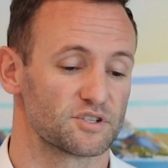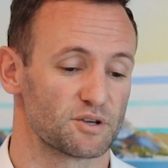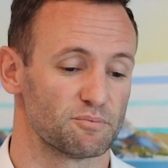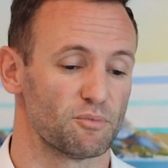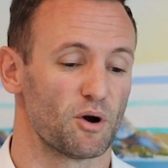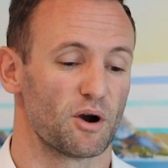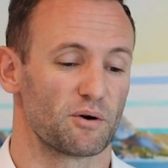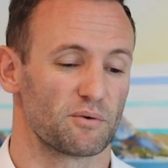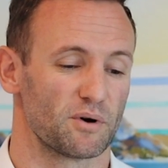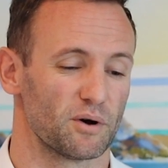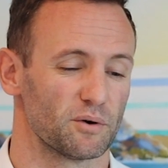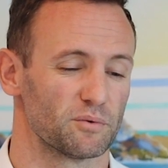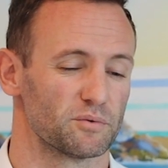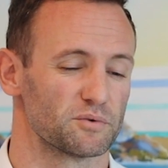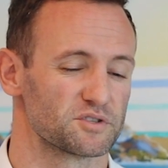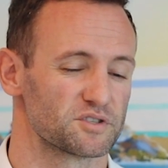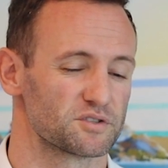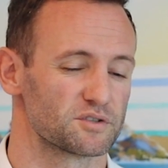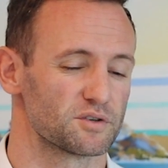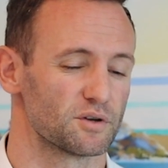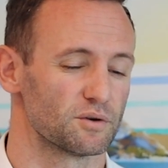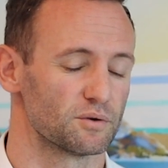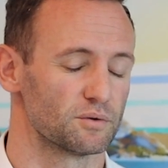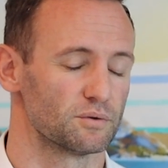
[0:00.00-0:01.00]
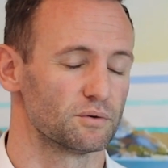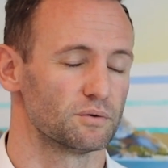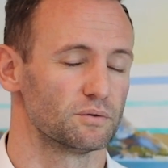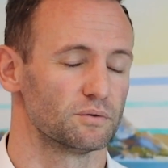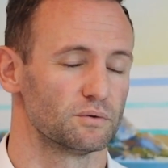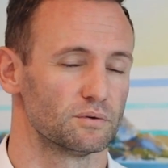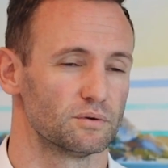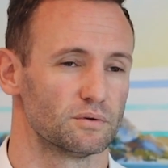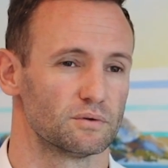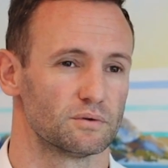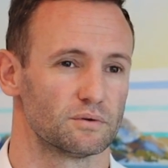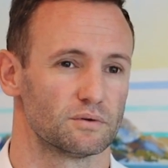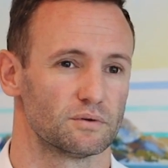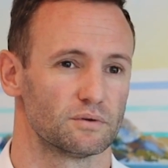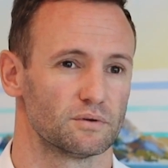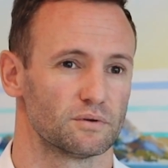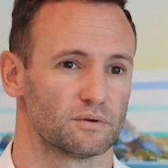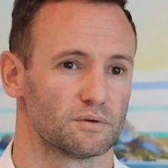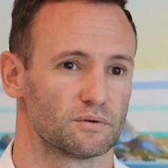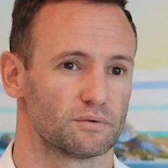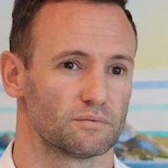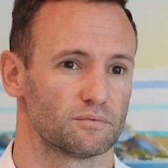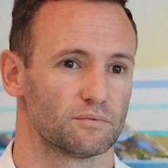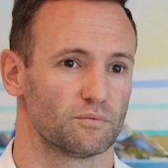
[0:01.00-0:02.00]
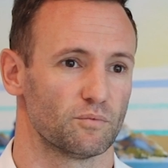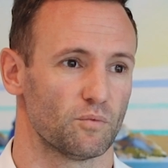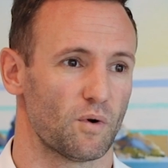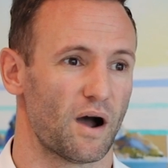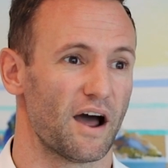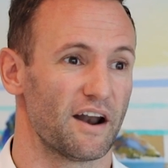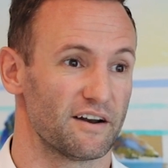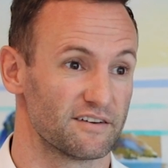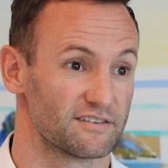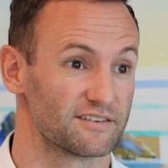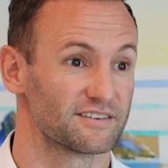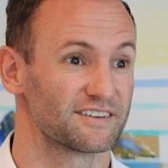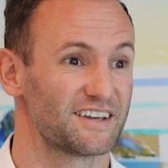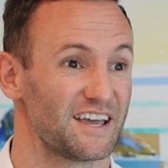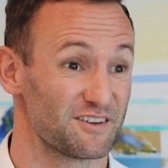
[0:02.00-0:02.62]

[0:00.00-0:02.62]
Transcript: So my role was to, one,